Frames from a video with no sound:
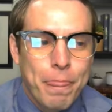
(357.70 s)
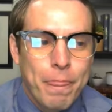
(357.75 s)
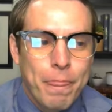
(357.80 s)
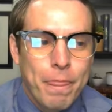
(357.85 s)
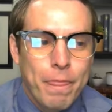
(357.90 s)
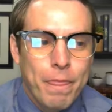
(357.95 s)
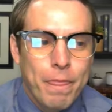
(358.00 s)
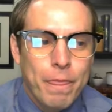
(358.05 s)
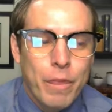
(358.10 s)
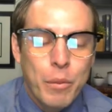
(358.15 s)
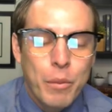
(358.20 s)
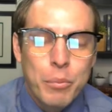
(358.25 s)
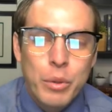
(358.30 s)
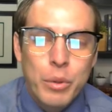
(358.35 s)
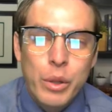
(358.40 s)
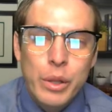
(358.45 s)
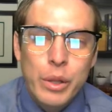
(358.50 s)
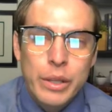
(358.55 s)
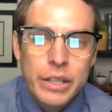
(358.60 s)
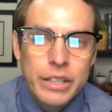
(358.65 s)
the
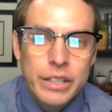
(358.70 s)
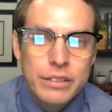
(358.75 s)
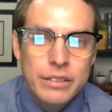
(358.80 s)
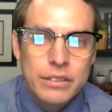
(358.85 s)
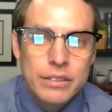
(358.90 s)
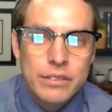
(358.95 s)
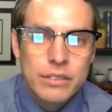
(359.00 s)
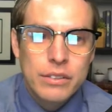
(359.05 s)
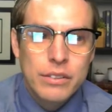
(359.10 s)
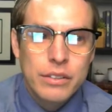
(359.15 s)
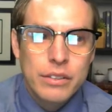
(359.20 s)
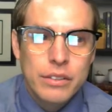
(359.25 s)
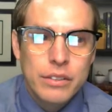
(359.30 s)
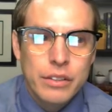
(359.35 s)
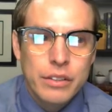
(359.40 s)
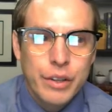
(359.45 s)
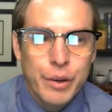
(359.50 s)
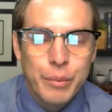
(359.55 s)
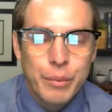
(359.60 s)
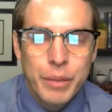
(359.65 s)
police
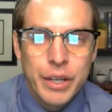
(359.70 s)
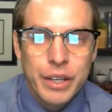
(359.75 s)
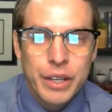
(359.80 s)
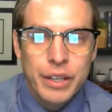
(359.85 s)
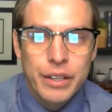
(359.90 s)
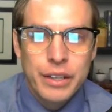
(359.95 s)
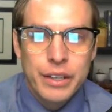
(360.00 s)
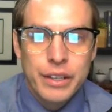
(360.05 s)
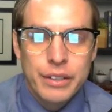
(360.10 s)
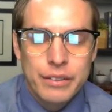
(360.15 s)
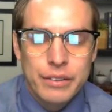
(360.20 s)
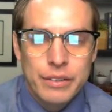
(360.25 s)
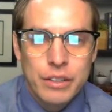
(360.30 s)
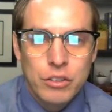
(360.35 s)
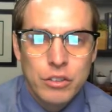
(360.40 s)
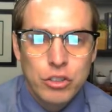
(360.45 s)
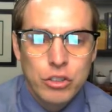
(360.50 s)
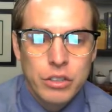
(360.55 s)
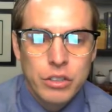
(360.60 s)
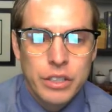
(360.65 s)
come in
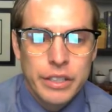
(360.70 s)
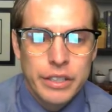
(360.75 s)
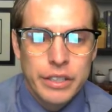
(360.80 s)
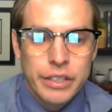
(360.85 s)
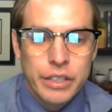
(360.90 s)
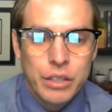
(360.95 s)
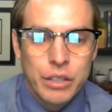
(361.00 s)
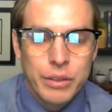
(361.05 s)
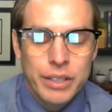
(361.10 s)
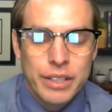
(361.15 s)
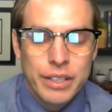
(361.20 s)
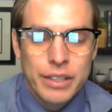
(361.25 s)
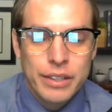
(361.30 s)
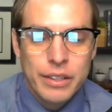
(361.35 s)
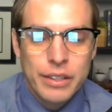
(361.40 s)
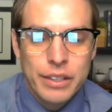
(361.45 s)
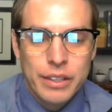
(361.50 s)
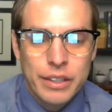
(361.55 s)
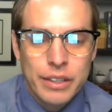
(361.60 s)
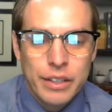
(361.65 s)
essentially,
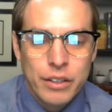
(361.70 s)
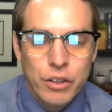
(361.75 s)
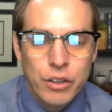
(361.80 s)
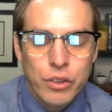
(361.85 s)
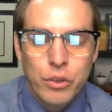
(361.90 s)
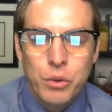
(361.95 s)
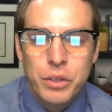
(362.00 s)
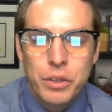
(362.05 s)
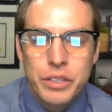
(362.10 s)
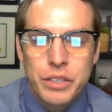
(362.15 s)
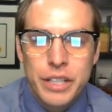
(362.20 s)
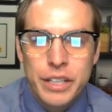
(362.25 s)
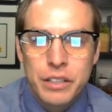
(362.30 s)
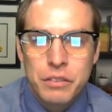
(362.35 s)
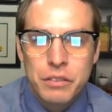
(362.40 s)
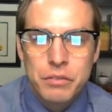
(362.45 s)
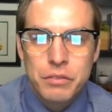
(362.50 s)
in their authoritative